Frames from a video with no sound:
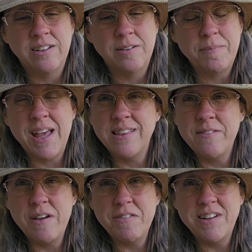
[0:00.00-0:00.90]
man,
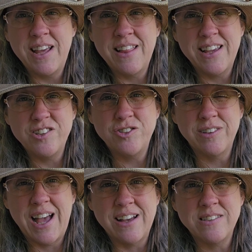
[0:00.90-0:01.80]
live every day like it's your
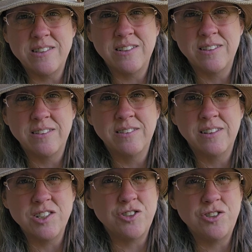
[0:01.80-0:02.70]
last,
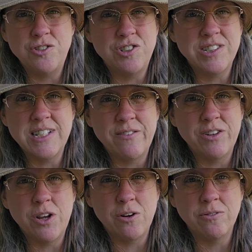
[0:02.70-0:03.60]
because you just
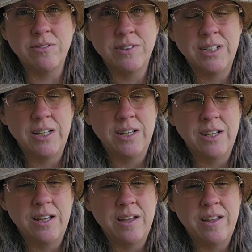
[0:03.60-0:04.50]
never know.
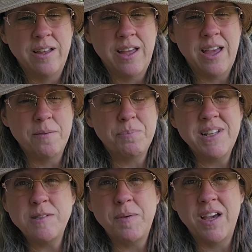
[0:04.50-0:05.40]
And
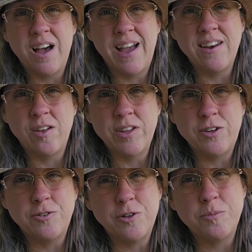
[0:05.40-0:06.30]
please be kind on the
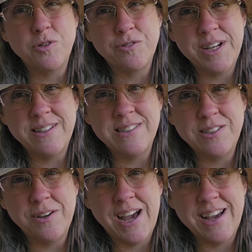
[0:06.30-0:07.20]
YouTube streets,
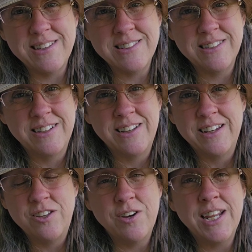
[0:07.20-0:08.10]
you guys.
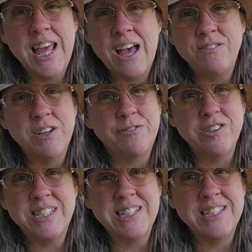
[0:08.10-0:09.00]
You can have
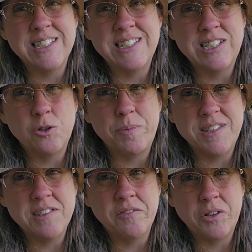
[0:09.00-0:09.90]
differences and still be
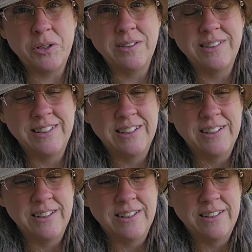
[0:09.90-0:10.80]
civil.
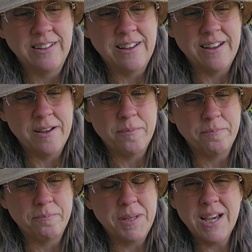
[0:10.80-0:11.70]

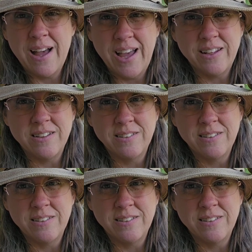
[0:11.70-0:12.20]
Be kind.